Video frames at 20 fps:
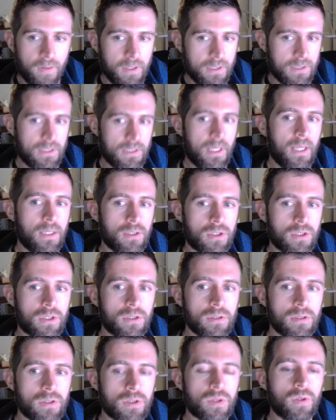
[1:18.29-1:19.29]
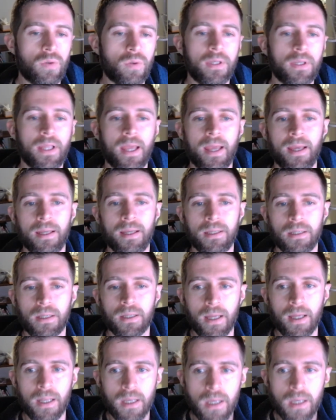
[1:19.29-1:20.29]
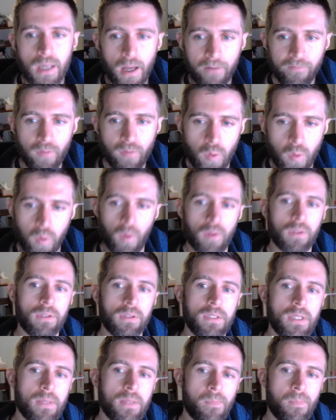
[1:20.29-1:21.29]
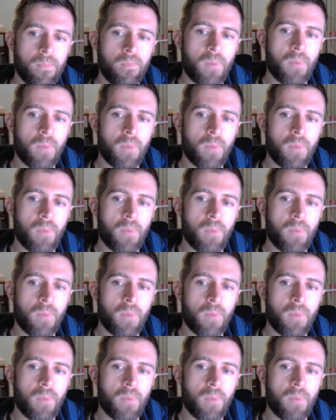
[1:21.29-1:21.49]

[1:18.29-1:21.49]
attention to it and enough quality